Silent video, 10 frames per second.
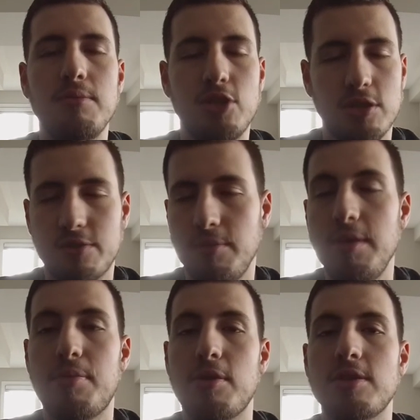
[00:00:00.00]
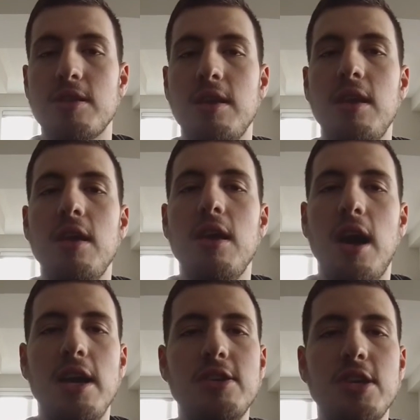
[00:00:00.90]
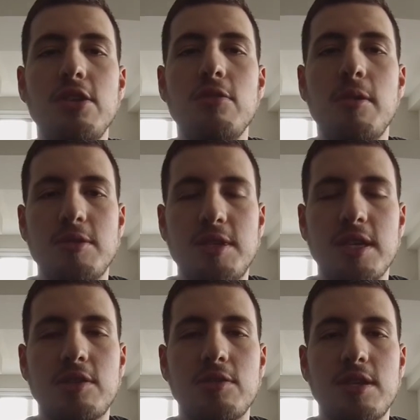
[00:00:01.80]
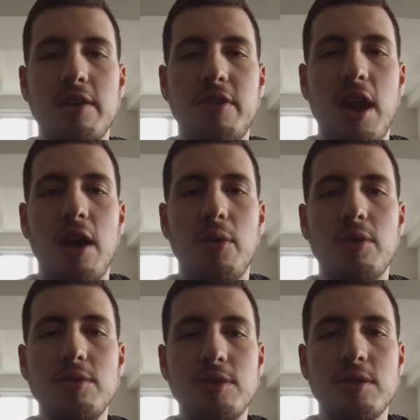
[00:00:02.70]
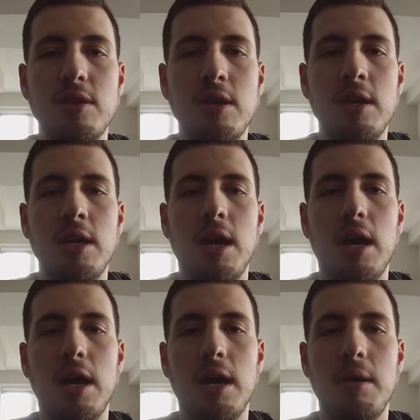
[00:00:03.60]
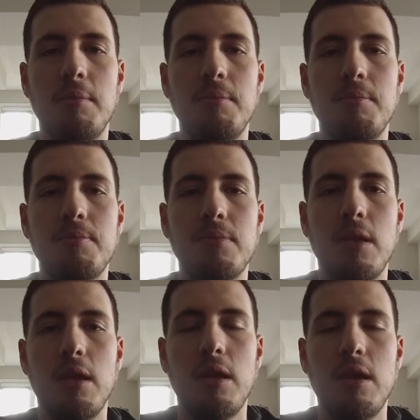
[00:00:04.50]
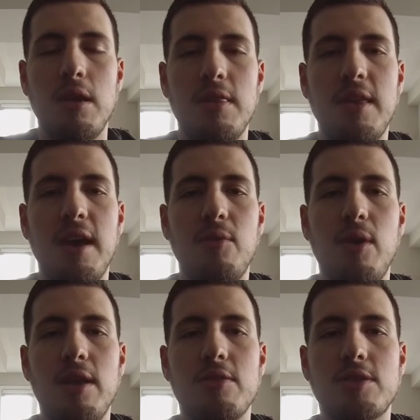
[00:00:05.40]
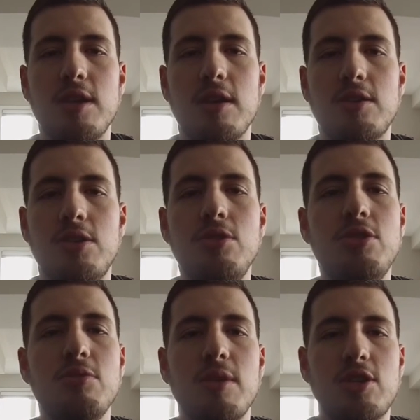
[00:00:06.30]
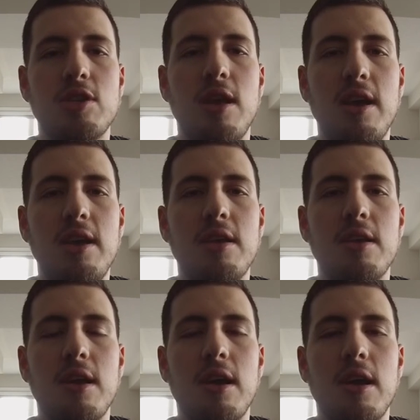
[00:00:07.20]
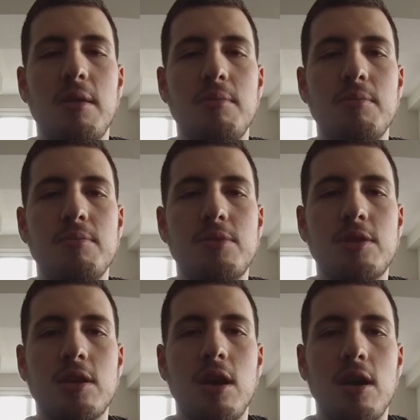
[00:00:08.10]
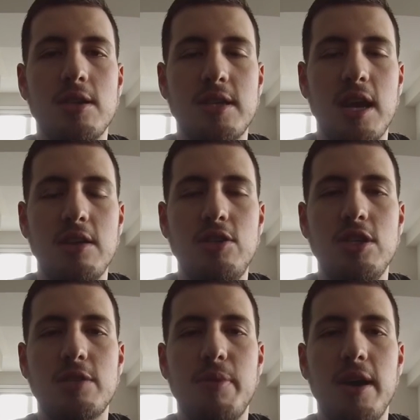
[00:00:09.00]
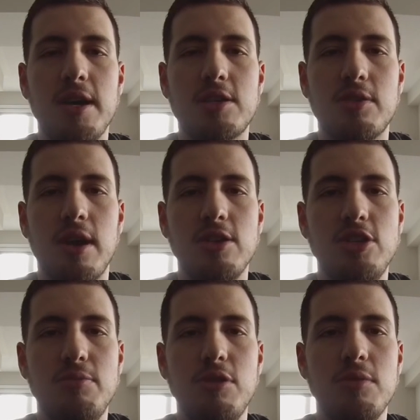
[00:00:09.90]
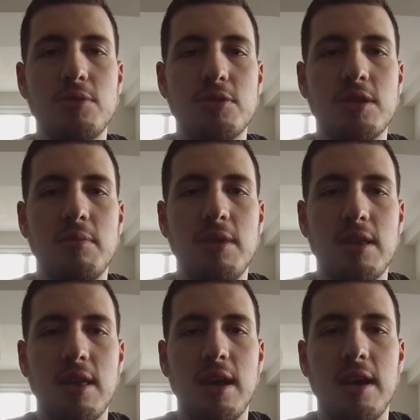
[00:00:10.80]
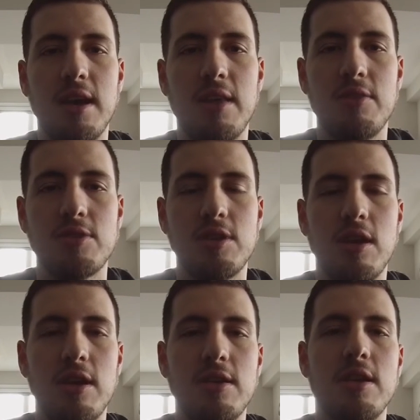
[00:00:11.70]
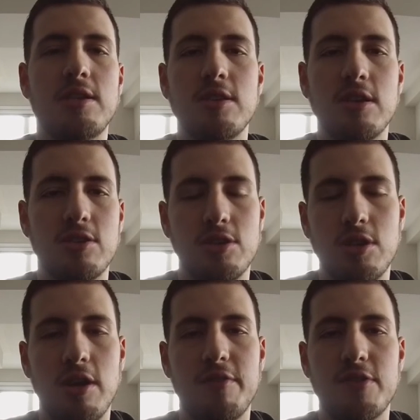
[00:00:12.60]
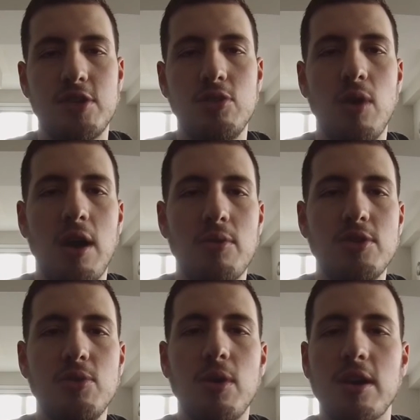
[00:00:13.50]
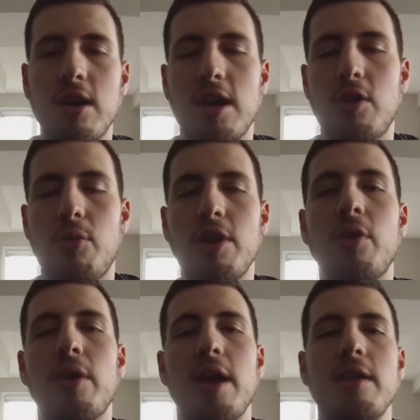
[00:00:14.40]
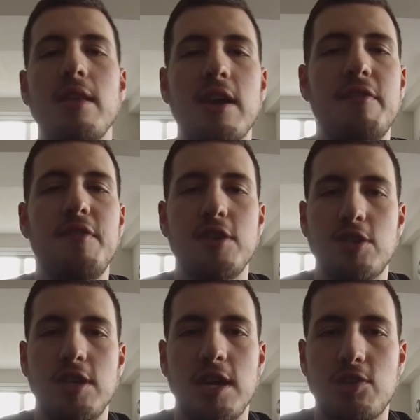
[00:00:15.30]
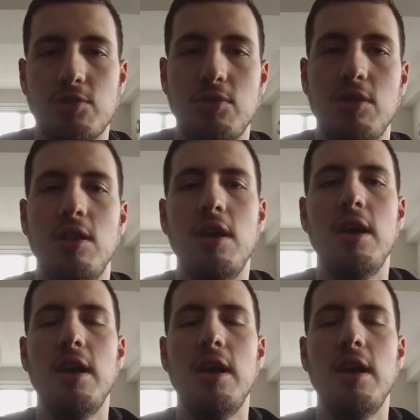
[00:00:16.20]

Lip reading: just for me personally. I usually do about 6 or 7 hours. That way there's not too much light to cause algae spikes or algae blooms or something like that, and it's not just on for 2 hours. You want to kind of recreate like a fish's natural